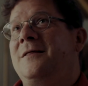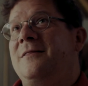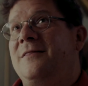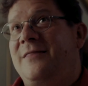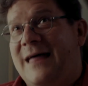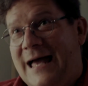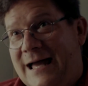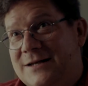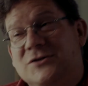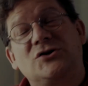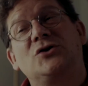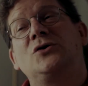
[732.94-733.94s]

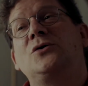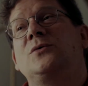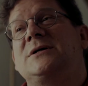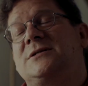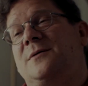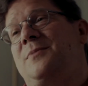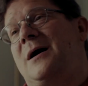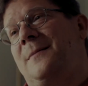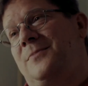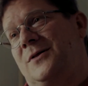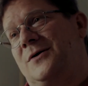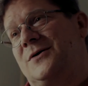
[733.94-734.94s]
That too is a
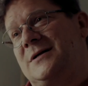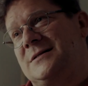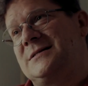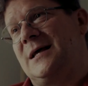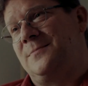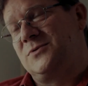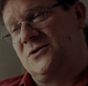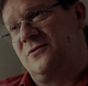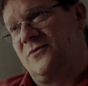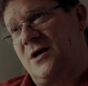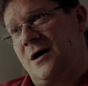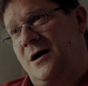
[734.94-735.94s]
popular conception
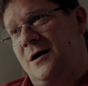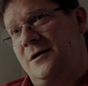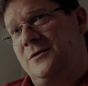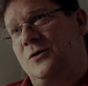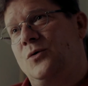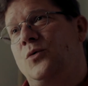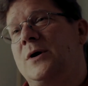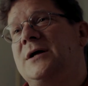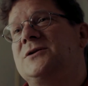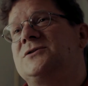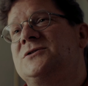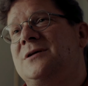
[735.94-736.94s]
of God,
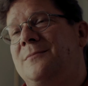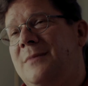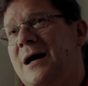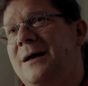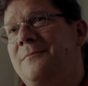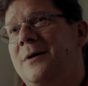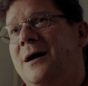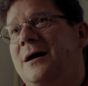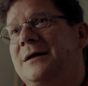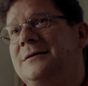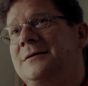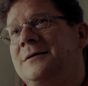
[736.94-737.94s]
which to my
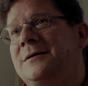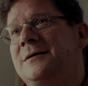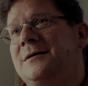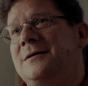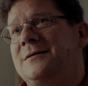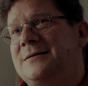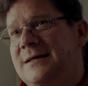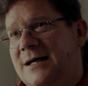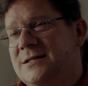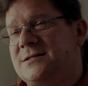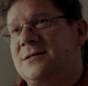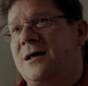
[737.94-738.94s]
mind
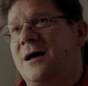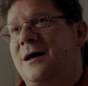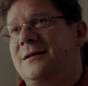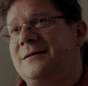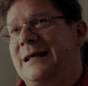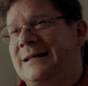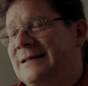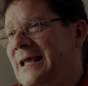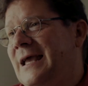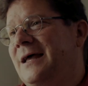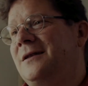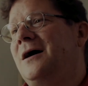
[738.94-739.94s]
does not and
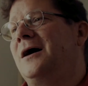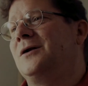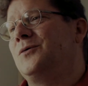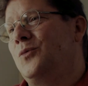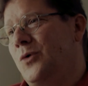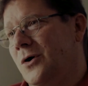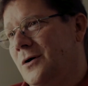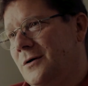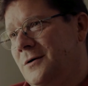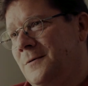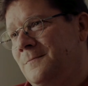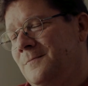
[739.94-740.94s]
cannot
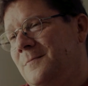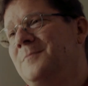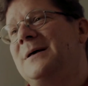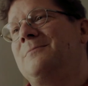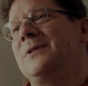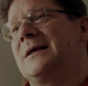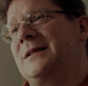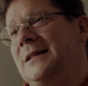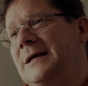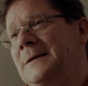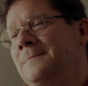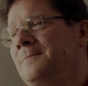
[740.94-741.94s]
work biblically.